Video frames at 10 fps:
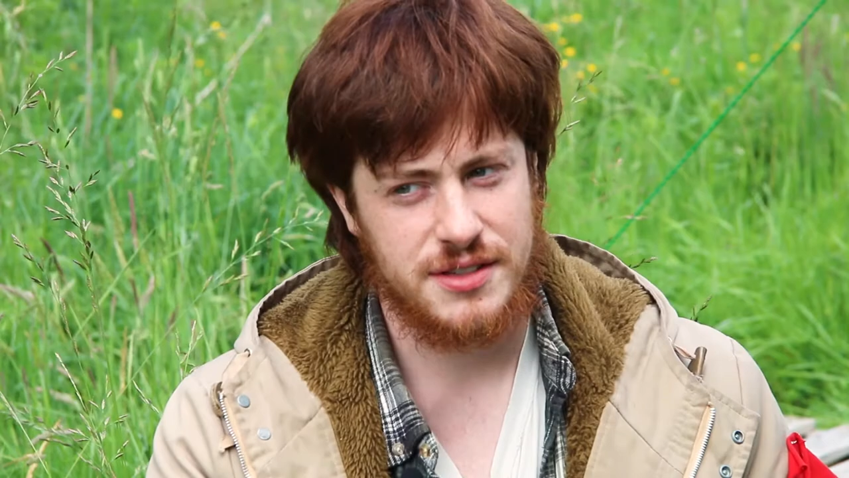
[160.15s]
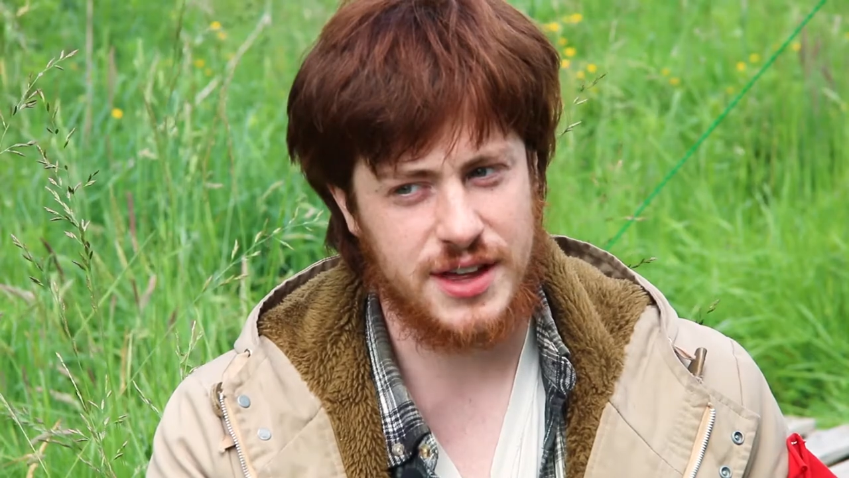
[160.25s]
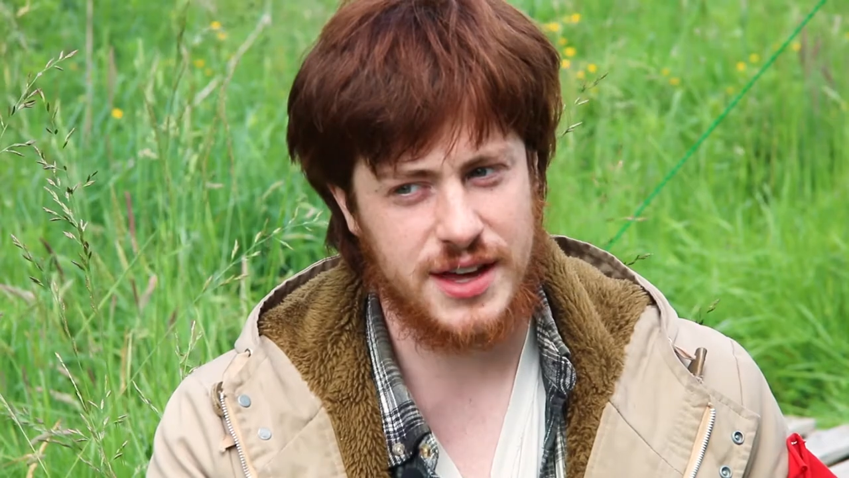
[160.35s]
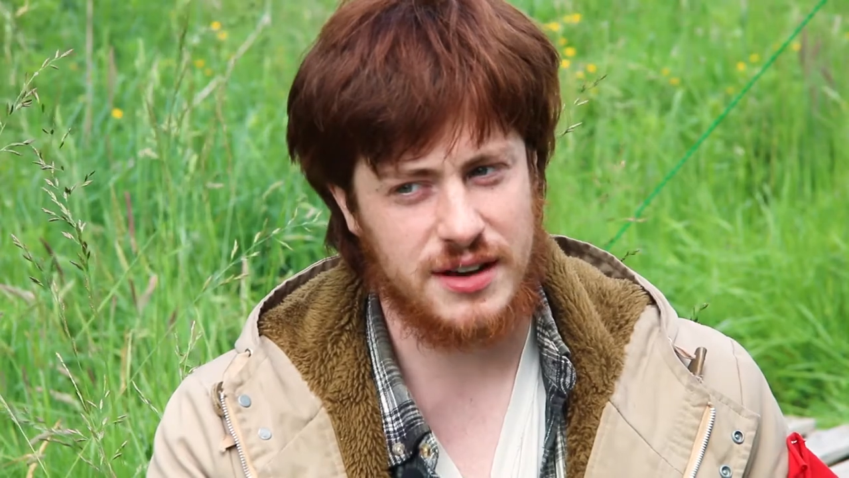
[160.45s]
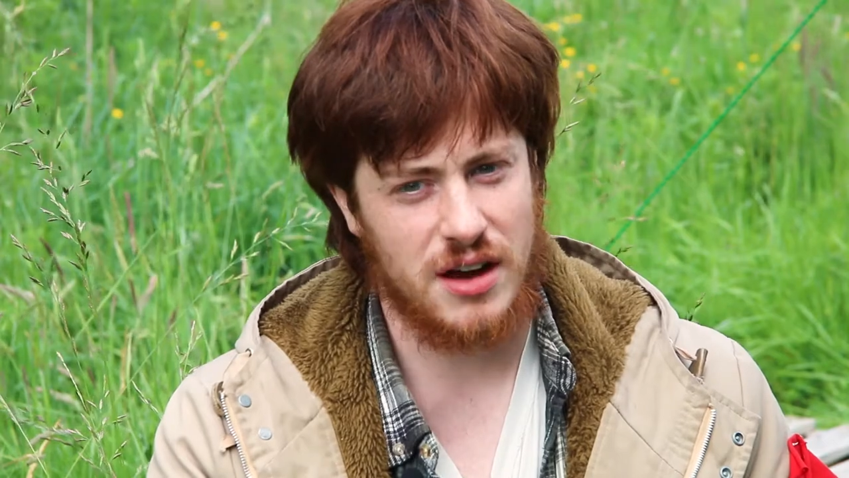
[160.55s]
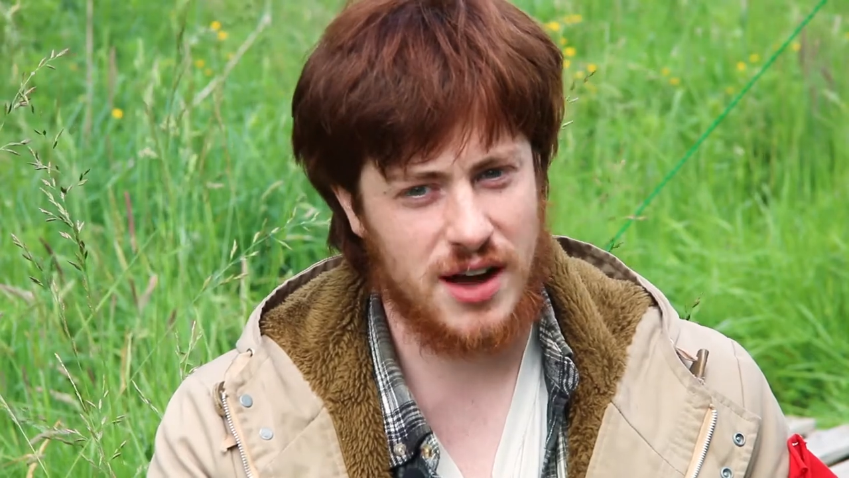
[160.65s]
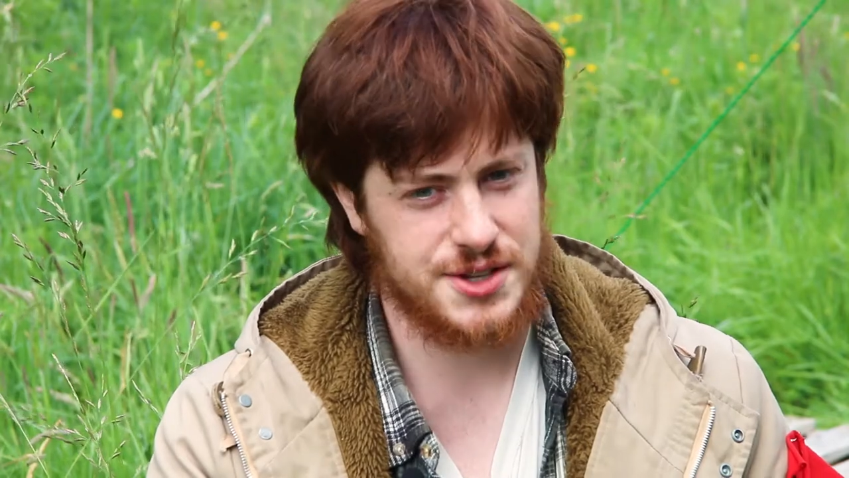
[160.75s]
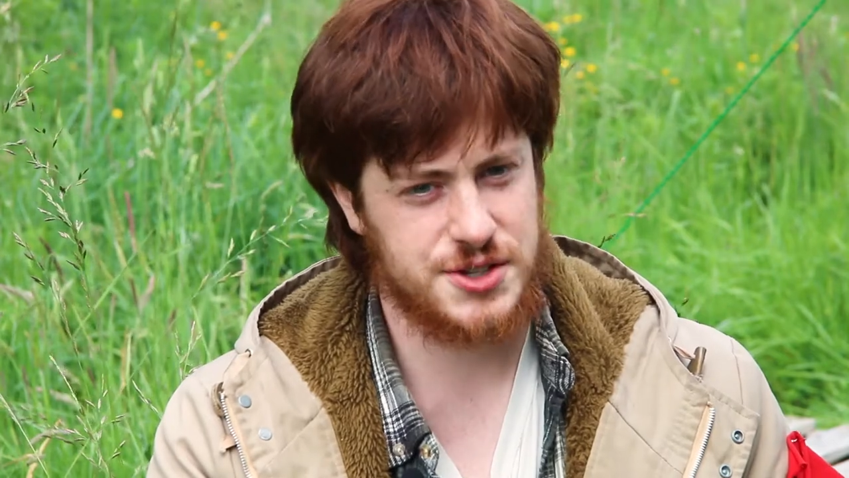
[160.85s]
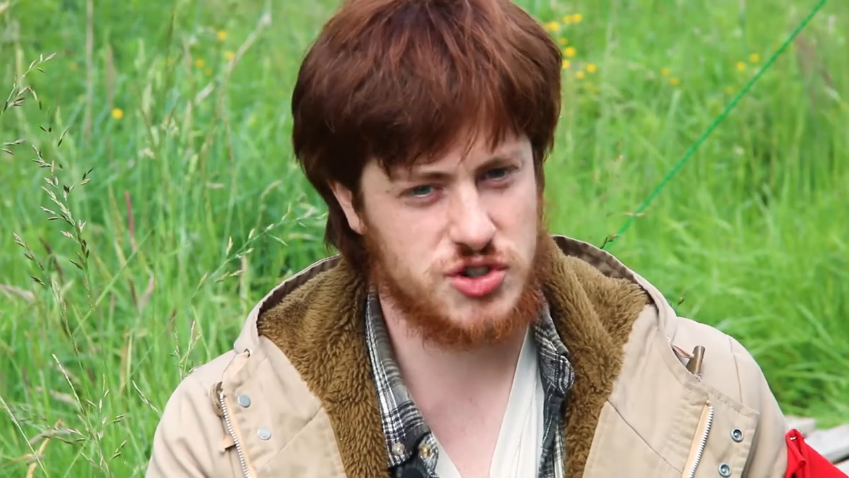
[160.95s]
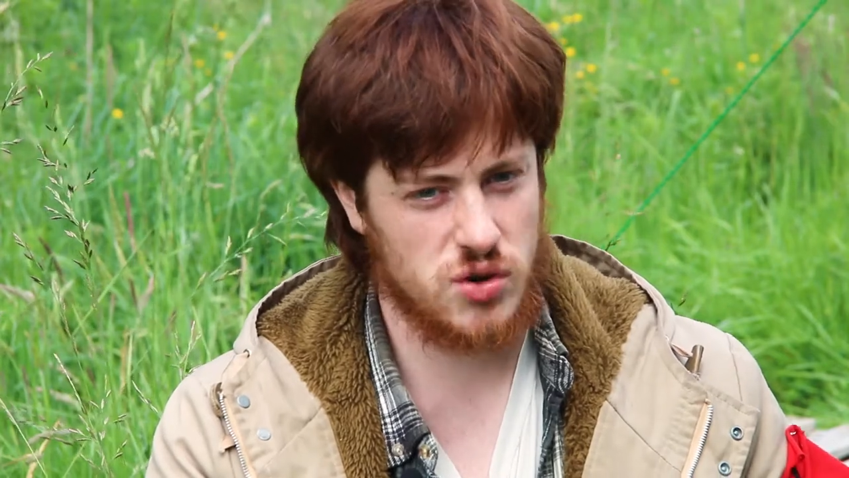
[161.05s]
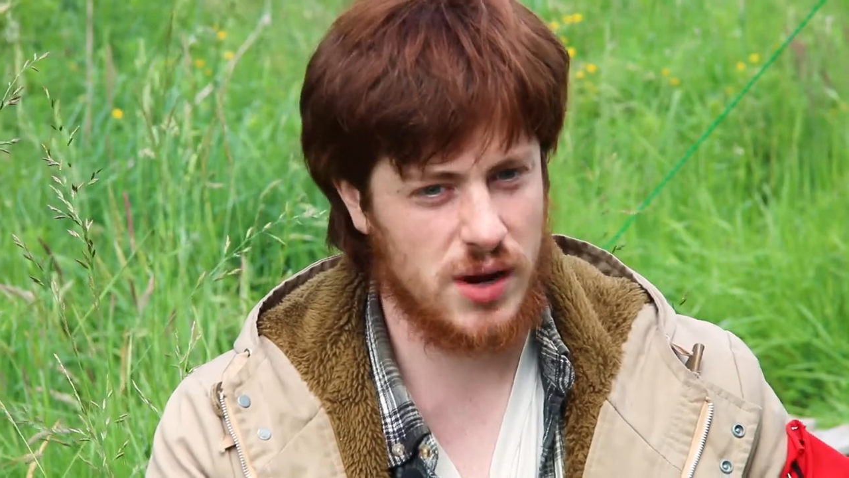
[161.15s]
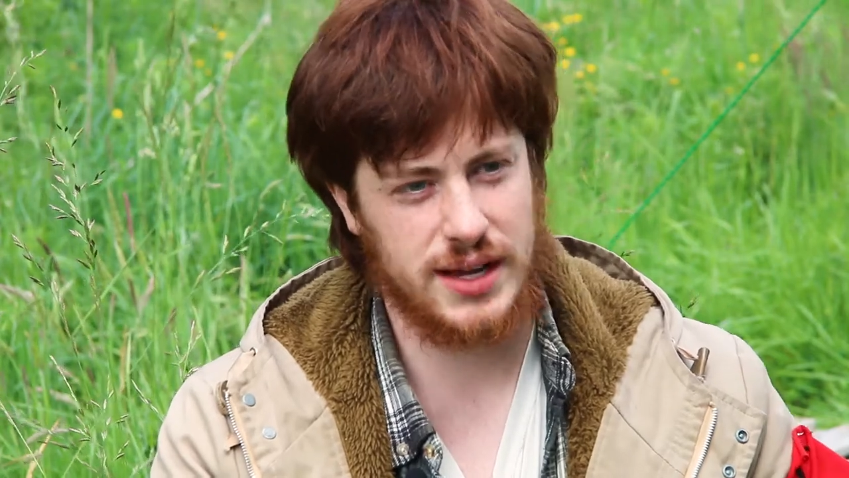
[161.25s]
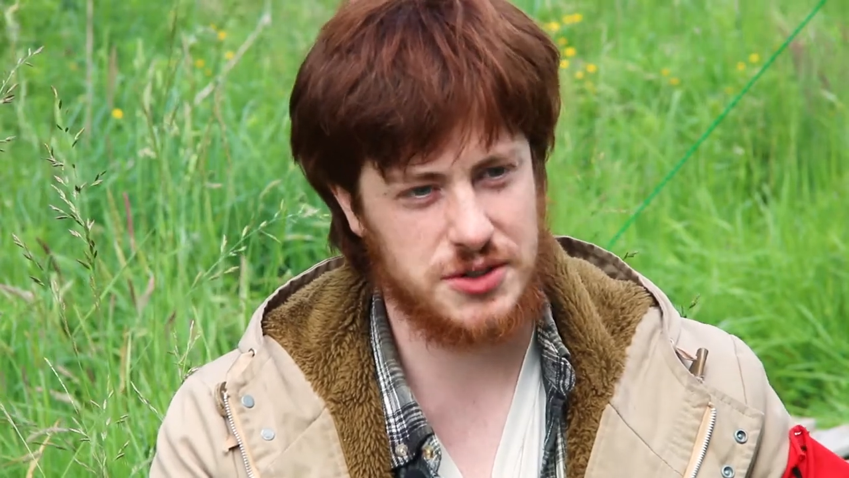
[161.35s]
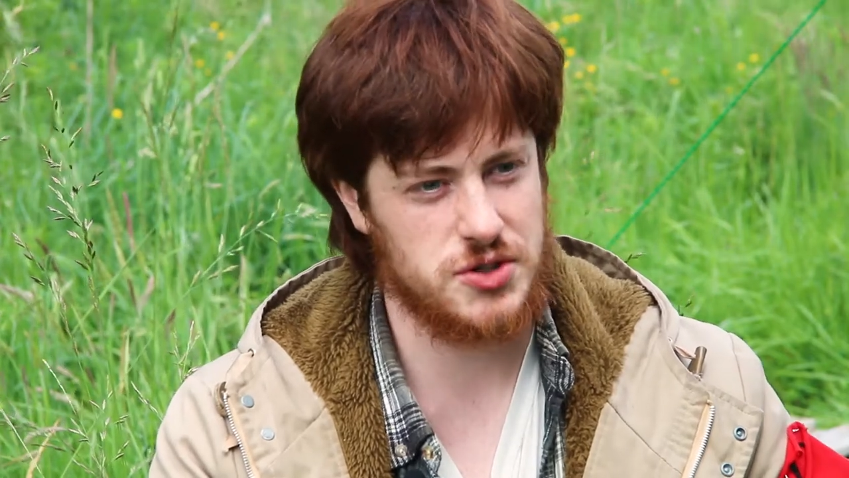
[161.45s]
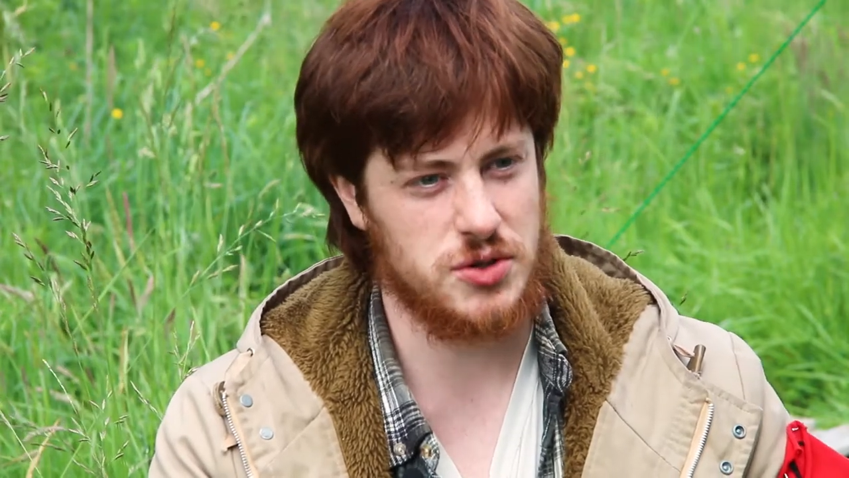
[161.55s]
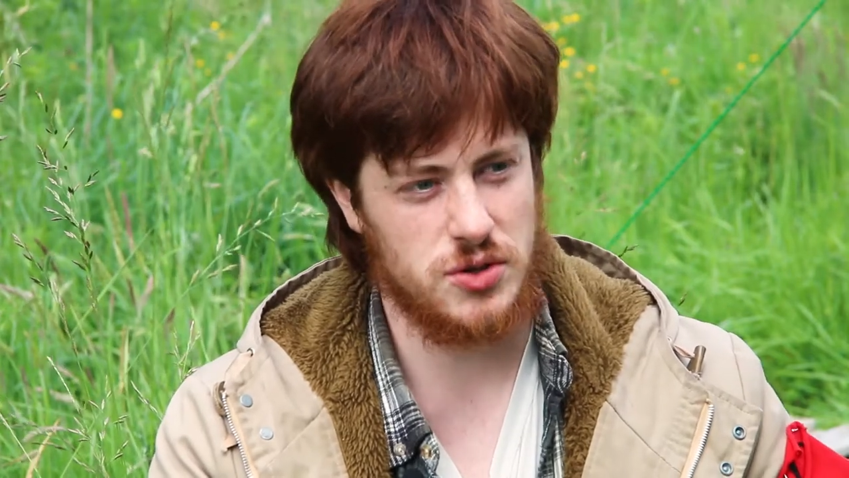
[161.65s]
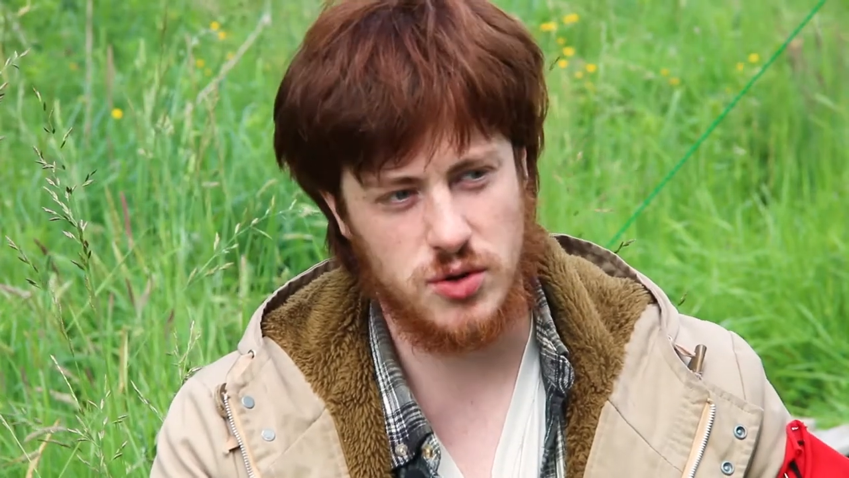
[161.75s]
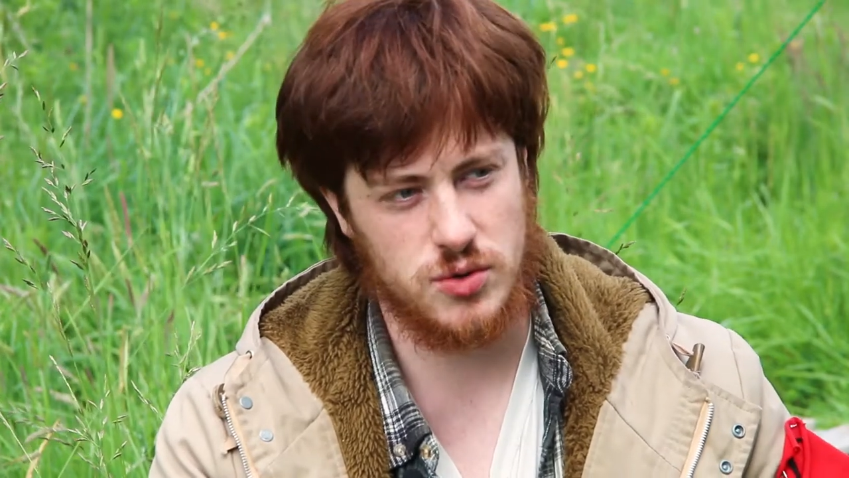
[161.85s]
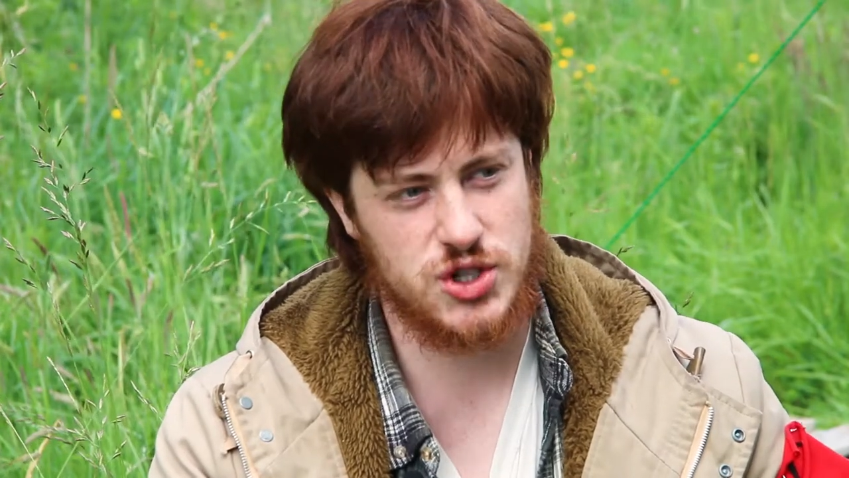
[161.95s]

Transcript: than us trying to